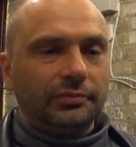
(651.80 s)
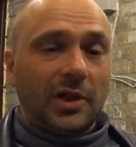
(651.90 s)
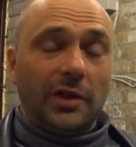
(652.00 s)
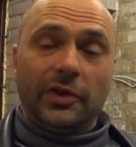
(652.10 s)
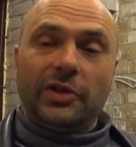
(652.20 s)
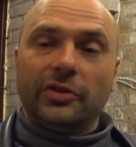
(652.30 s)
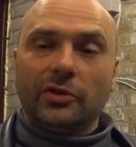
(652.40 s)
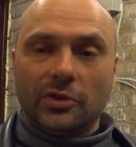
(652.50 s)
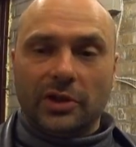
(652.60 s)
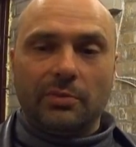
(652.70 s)
And this is
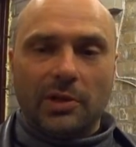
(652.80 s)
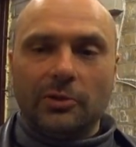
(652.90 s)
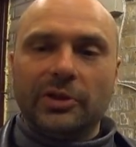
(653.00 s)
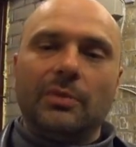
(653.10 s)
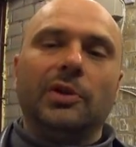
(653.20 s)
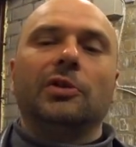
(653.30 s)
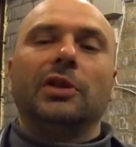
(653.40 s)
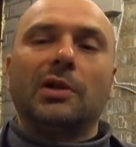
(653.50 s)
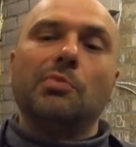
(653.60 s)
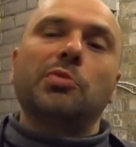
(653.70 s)
not on rebound damping, on
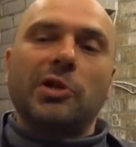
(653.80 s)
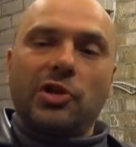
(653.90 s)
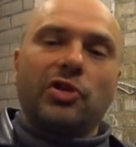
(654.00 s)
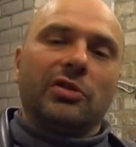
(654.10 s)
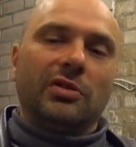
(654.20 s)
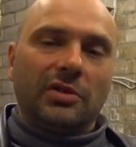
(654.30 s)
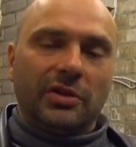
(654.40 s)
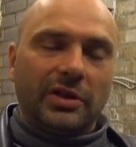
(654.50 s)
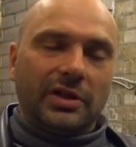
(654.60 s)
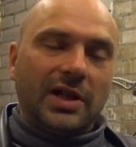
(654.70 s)
the compression.
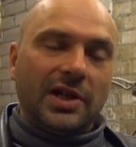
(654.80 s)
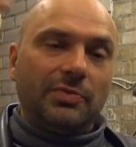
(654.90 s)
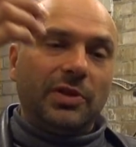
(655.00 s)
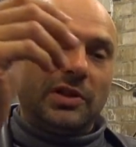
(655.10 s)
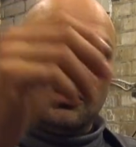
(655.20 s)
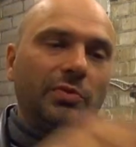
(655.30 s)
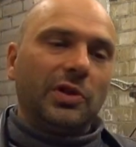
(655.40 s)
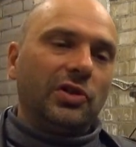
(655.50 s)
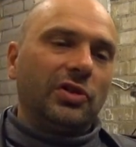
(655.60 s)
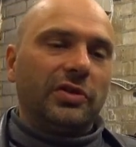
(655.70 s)
It's a high-speed
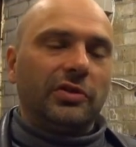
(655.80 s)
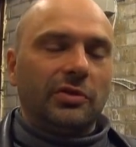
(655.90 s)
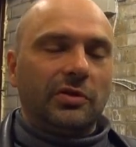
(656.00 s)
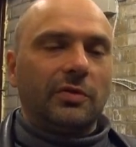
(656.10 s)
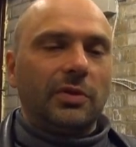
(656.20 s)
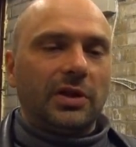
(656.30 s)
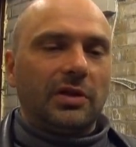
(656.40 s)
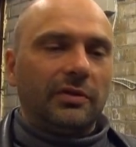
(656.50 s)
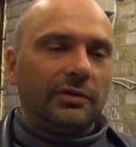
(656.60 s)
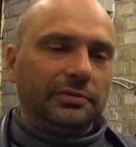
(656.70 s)
compression is not quick enough.